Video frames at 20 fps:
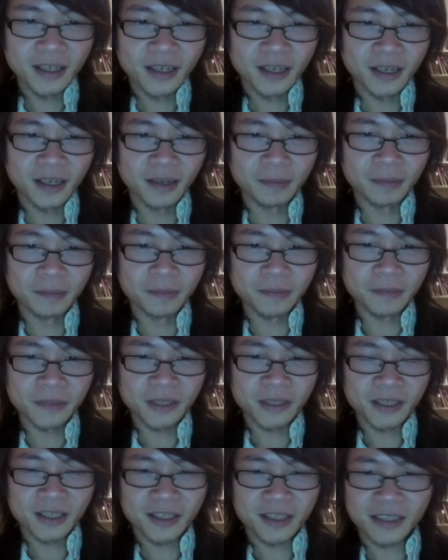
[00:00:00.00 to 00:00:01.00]
Um,
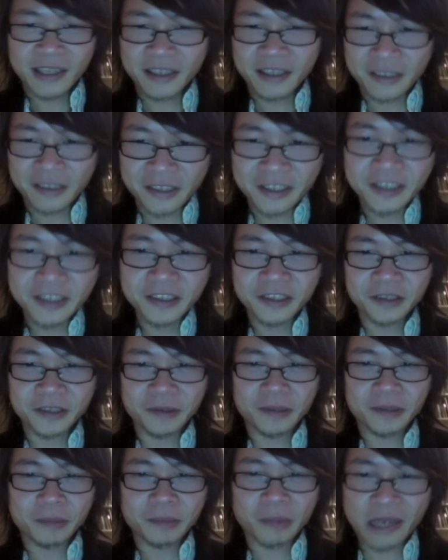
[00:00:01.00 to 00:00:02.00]
and these
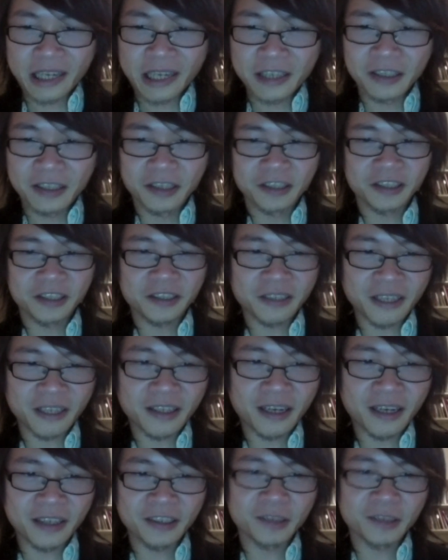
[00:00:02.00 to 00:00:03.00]
players, they
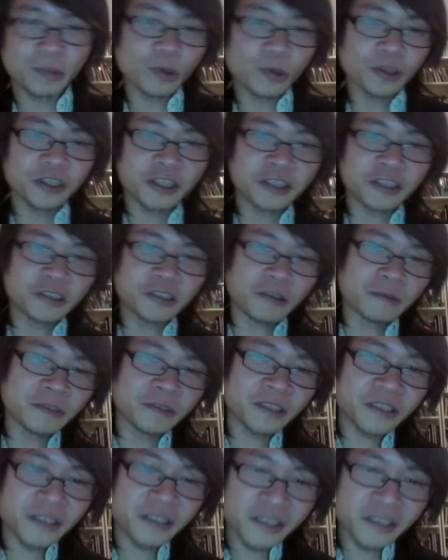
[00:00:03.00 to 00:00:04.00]
are in the process of
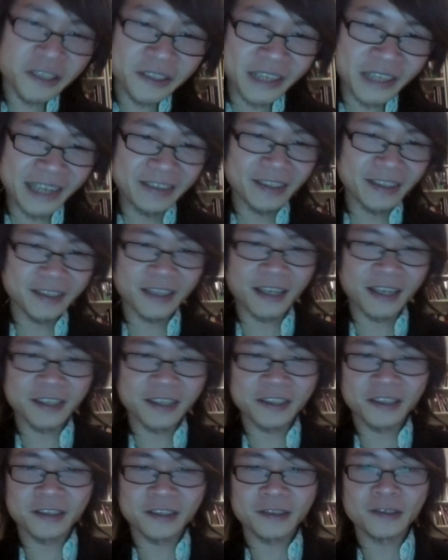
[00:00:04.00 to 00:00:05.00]

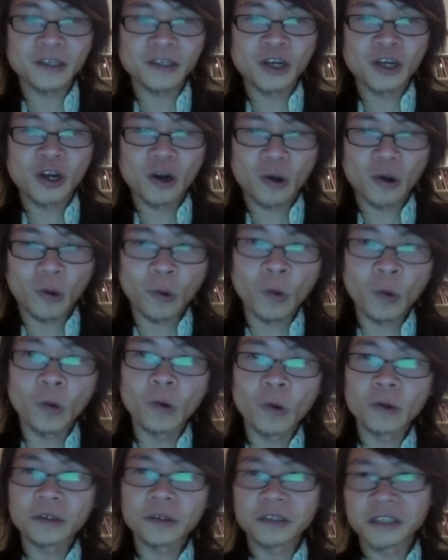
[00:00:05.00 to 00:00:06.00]
standardizing
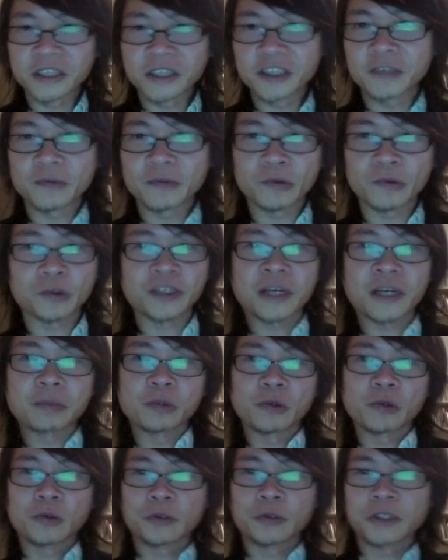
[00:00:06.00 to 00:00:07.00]
all these
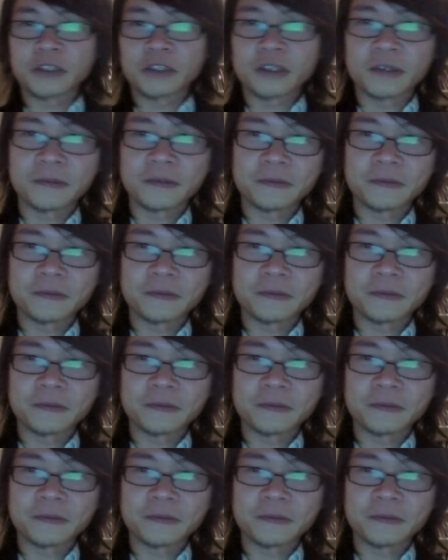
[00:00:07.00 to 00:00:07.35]
vocabularies.